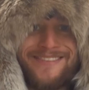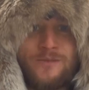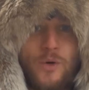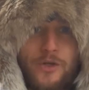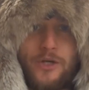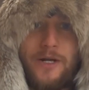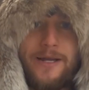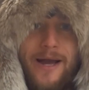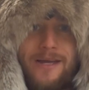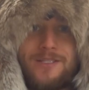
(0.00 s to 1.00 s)
we're the good
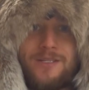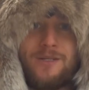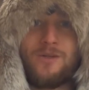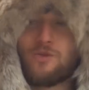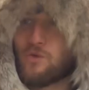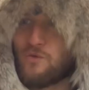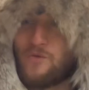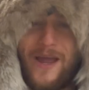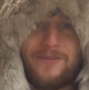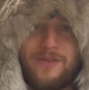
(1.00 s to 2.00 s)
guys. Through
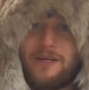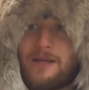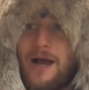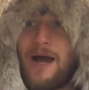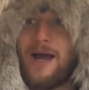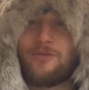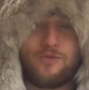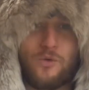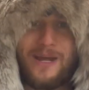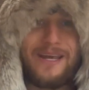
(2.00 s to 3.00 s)
faith in God,
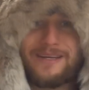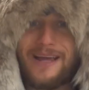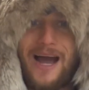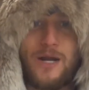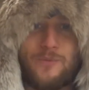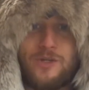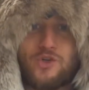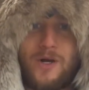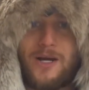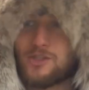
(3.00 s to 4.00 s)
through in God we
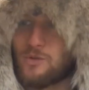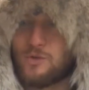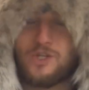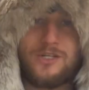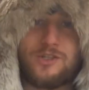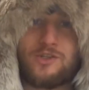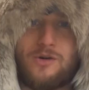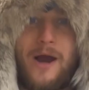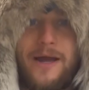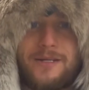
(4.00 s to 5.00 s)
trust, through Jesus
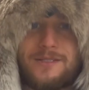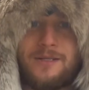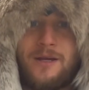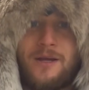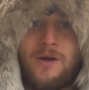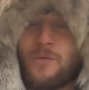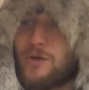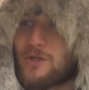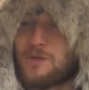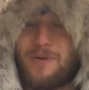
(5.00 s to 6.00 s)
Christ. We
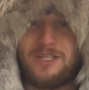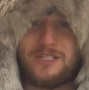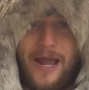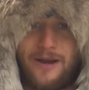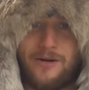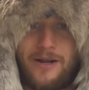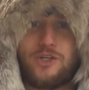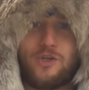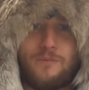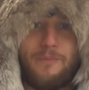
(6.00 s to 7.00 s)
used to be standard
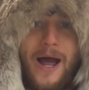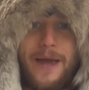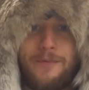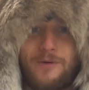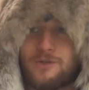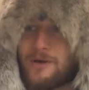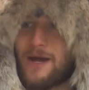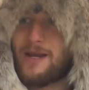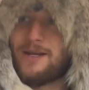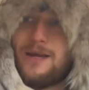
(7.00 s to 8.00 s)
issued Bibles,
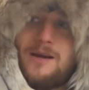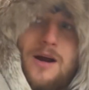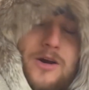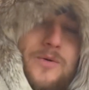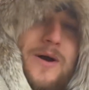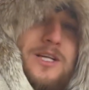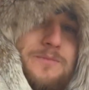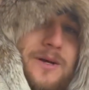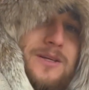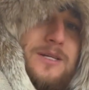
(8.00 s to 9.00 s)
right, in our U.S.
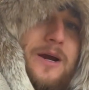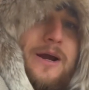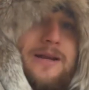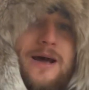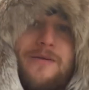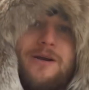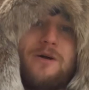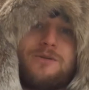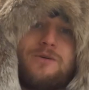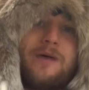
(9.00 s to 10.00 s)
military, and now they
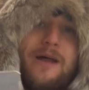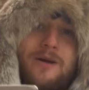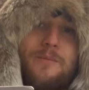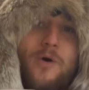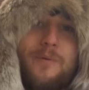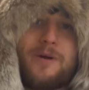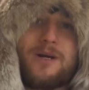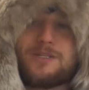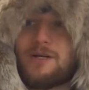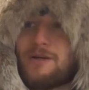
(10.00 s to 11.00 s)
don't do that no more
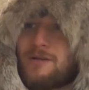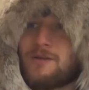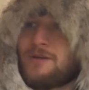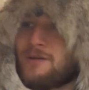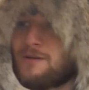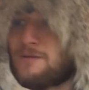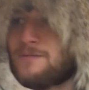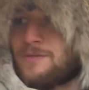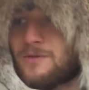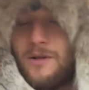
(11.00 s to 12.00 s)
because of
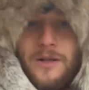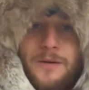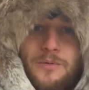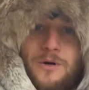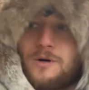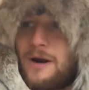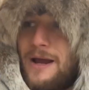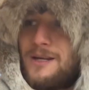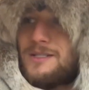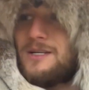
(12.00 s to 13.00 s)
the liberal
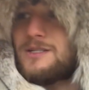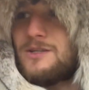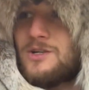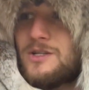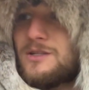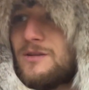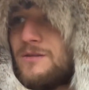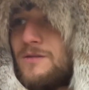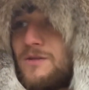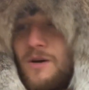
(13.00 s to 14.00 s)
crazies and just
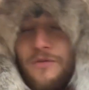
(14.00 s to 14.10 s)
the